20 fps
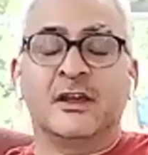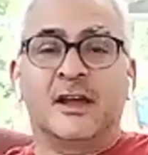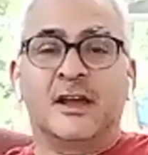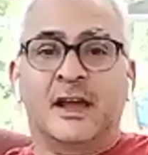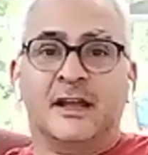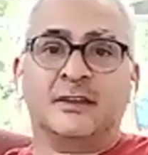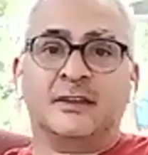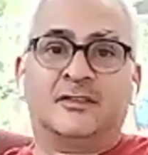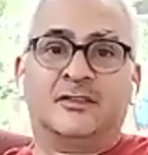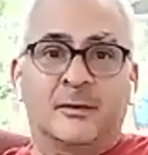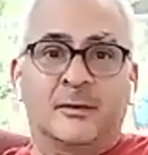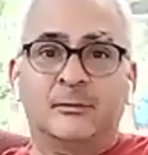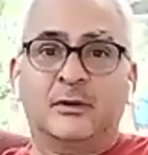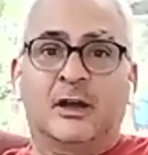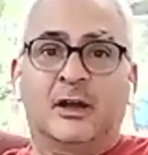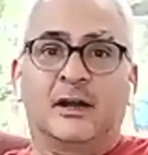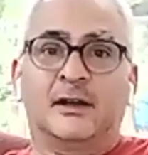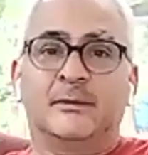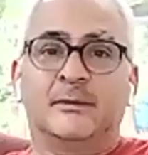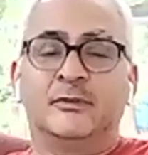And
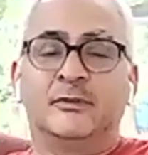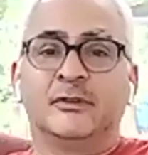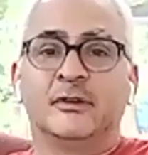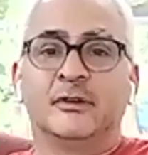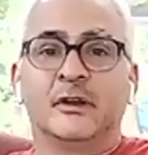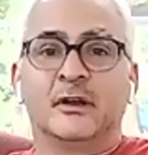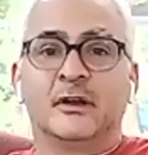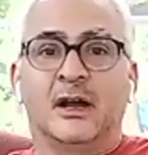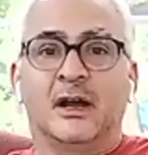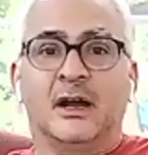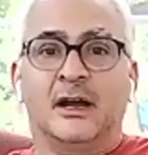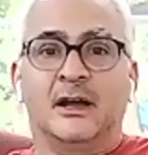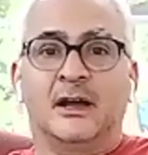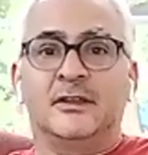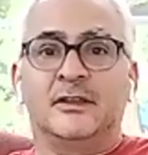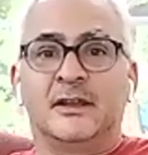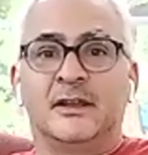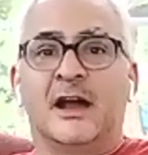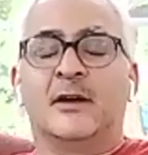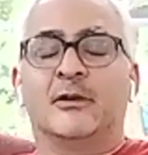sometimes
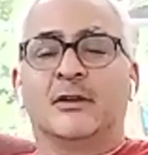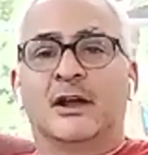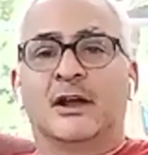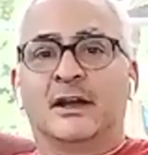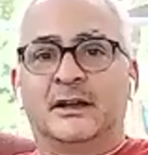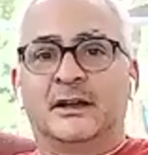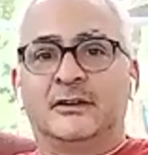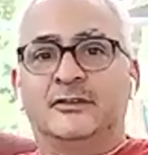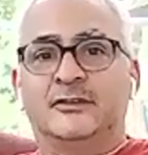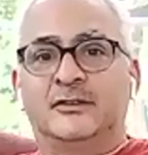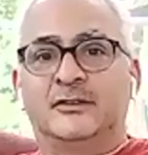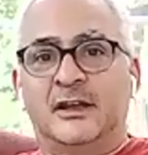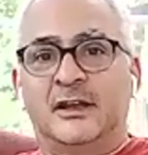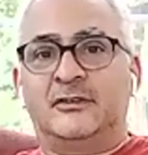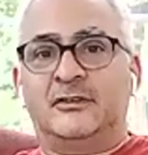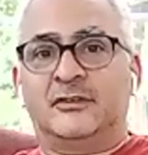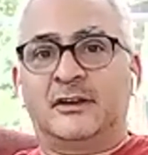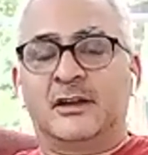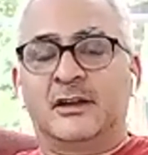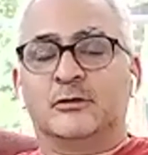the outlying
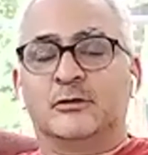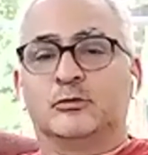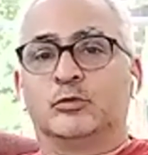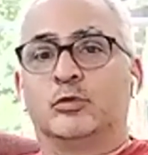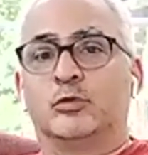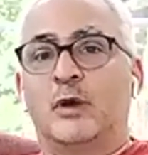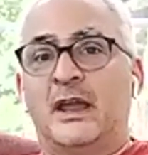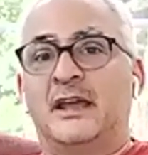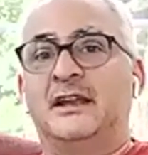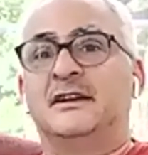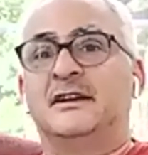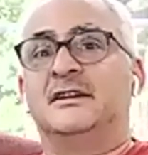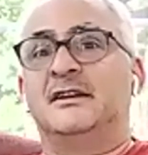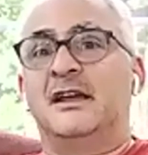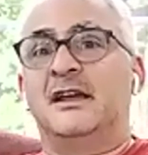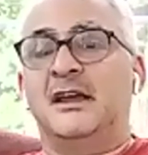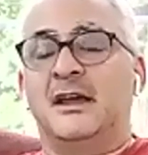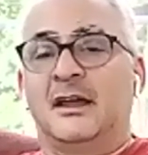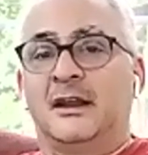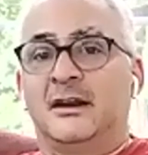states get reined
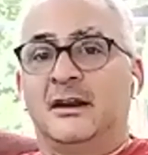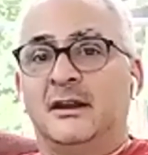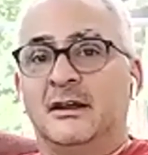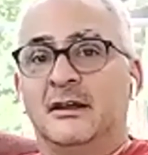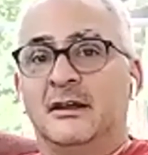in,